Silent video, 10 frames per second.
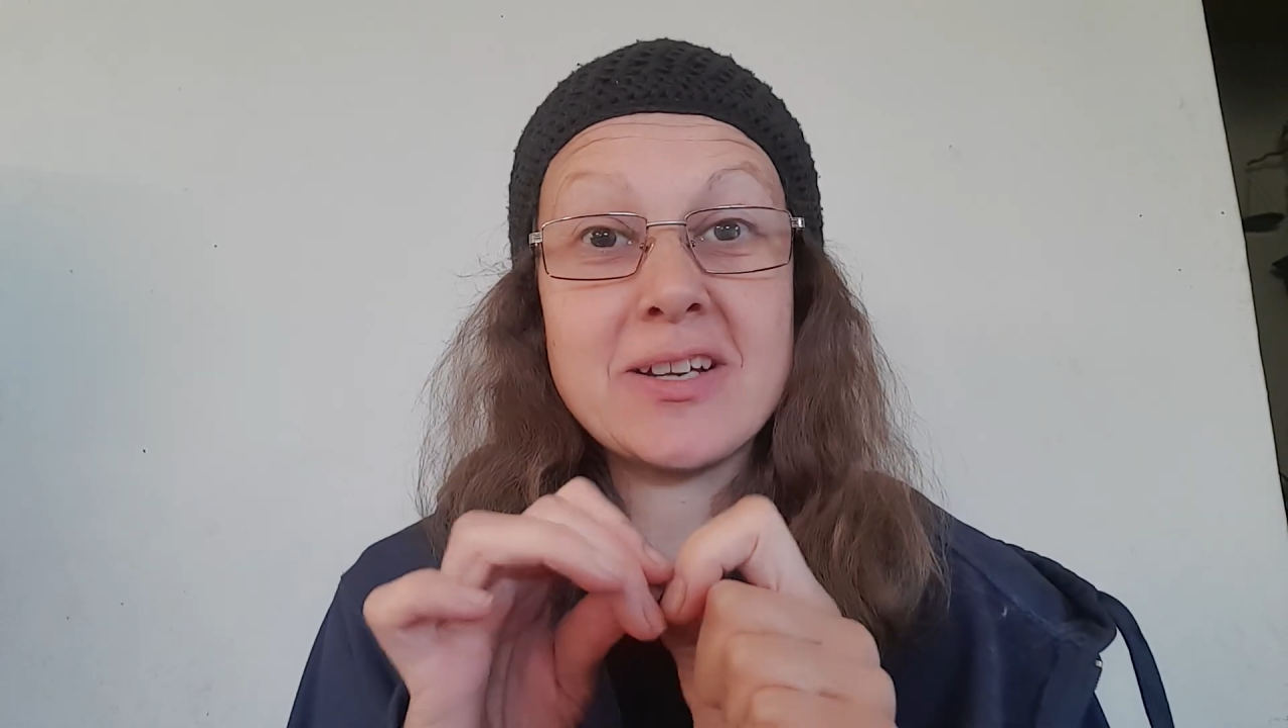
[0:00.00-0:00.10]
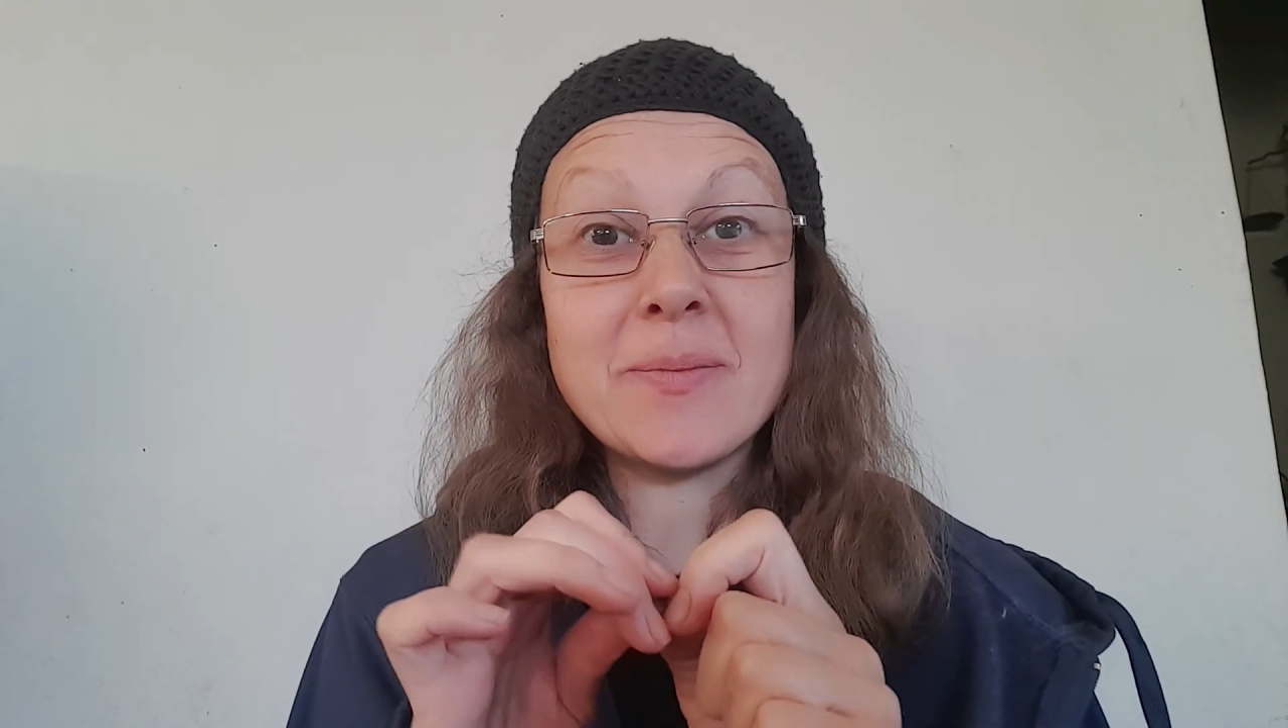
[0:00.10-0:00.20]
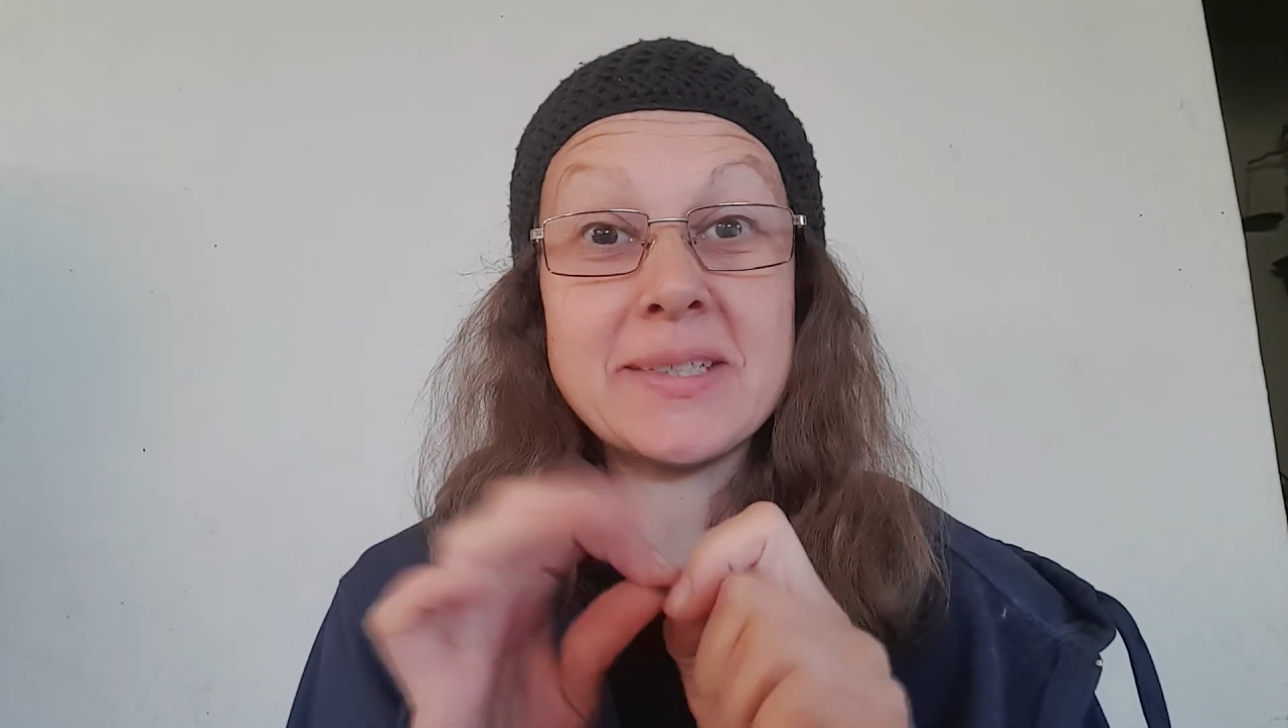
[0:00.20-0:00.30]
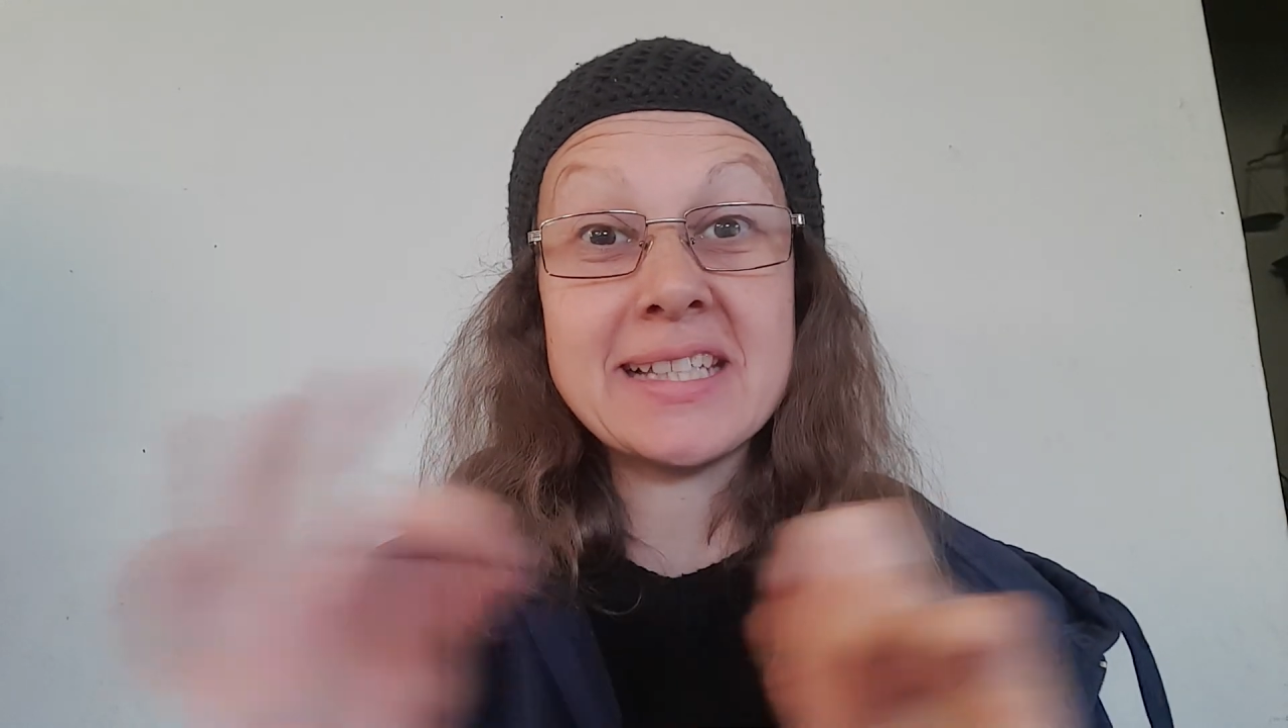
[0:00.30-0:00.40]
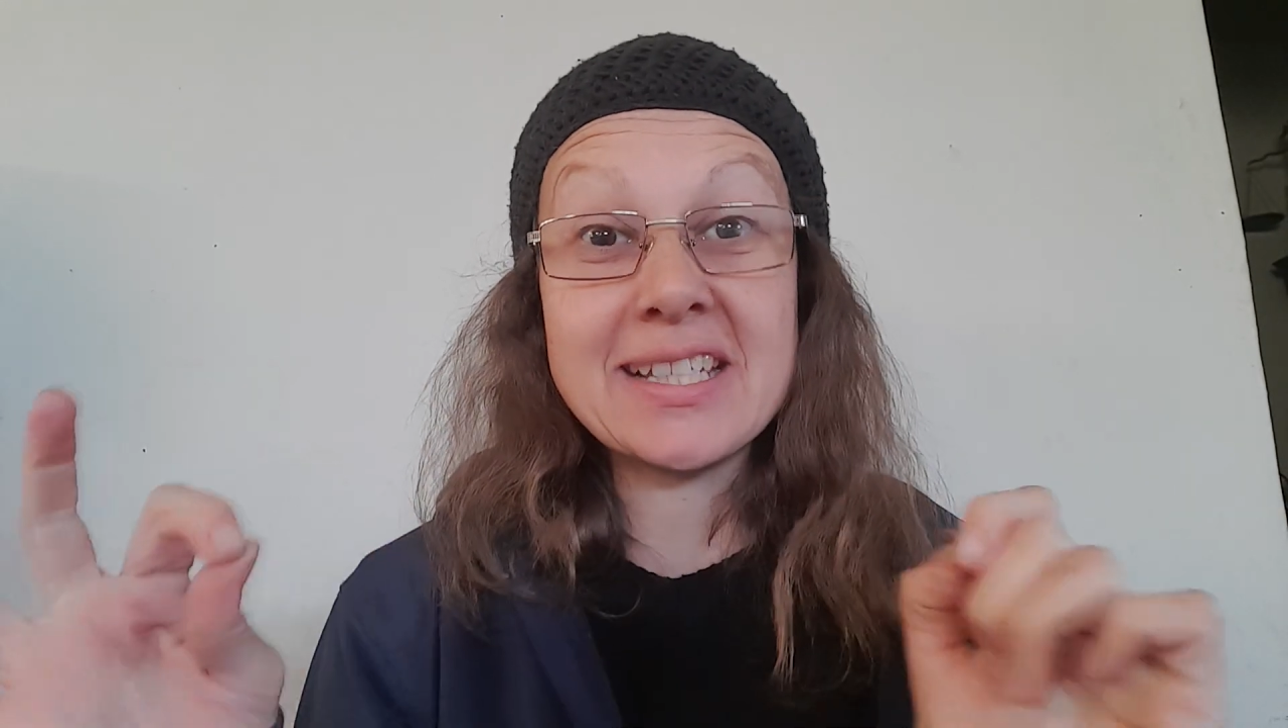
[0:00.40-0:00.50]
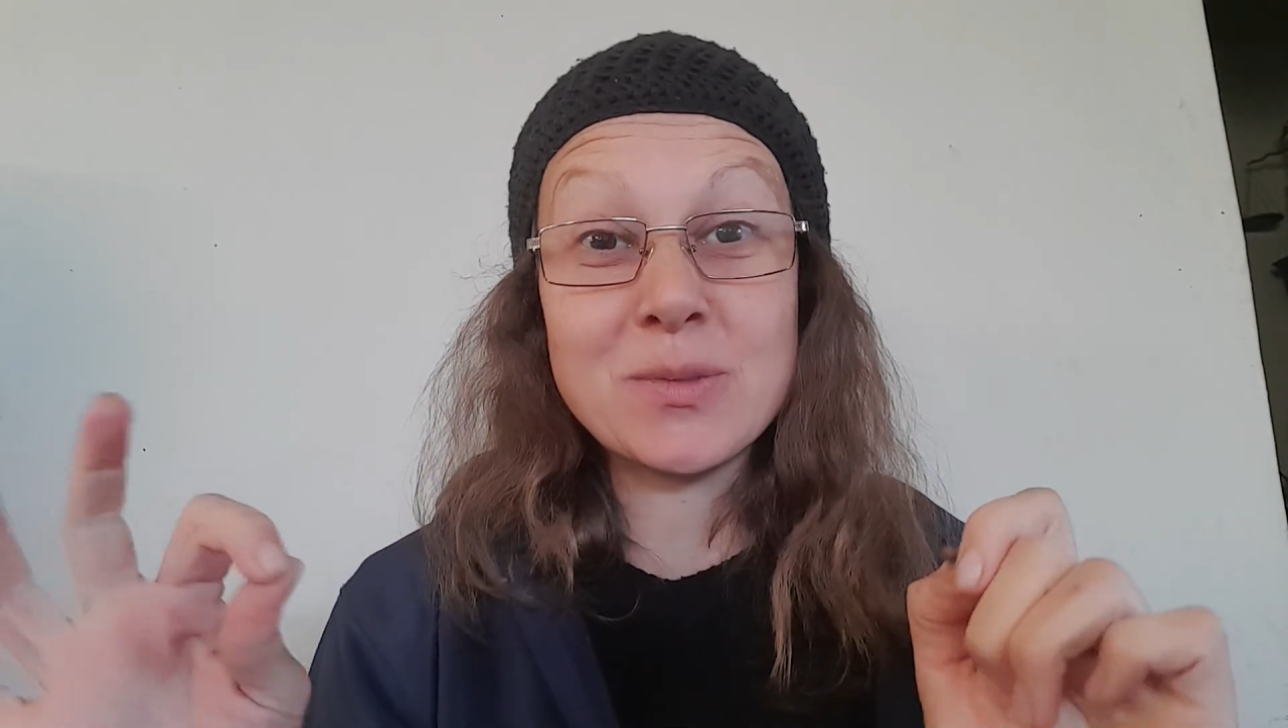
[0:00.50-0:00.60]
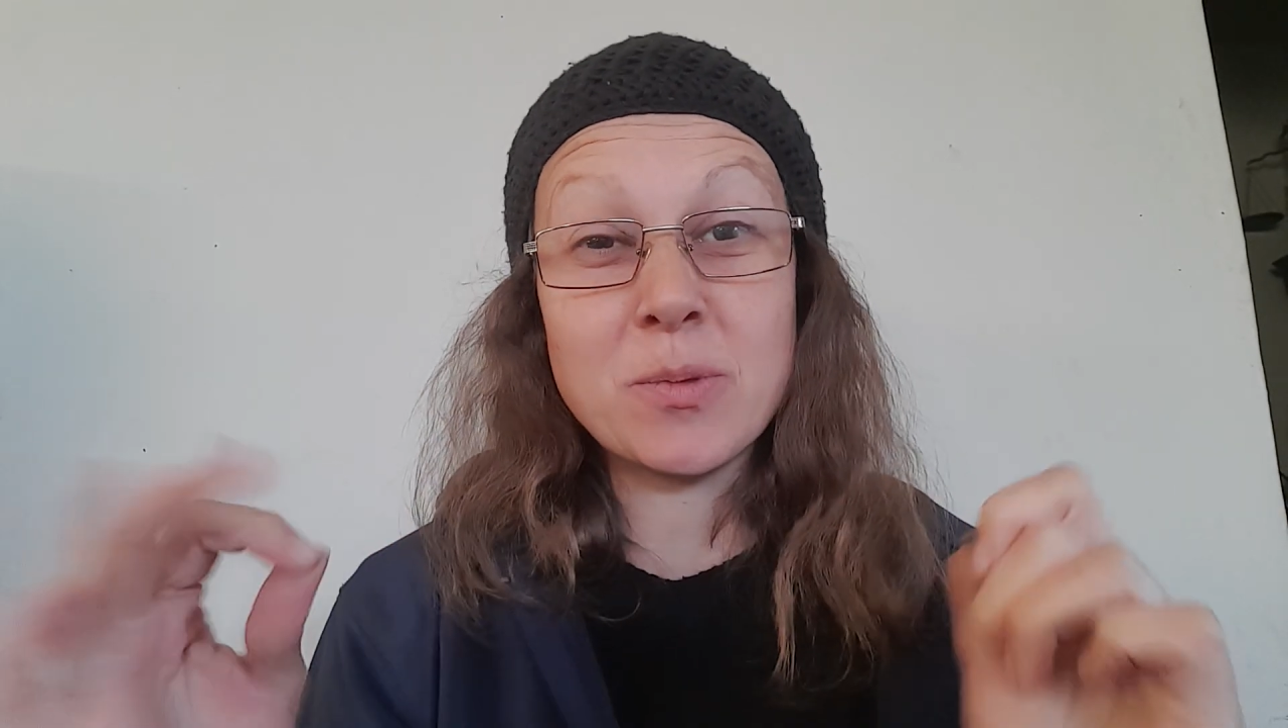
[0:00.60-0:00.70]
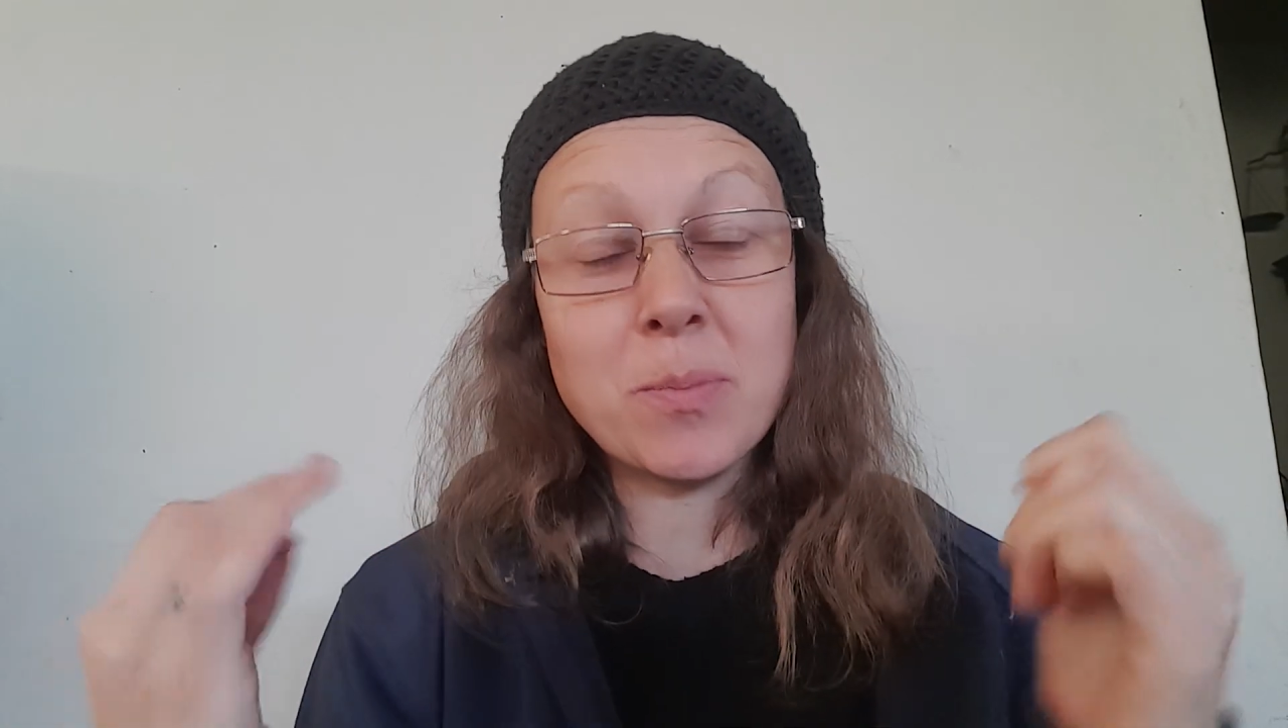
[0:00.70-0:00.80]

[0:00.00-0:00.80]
obsessed with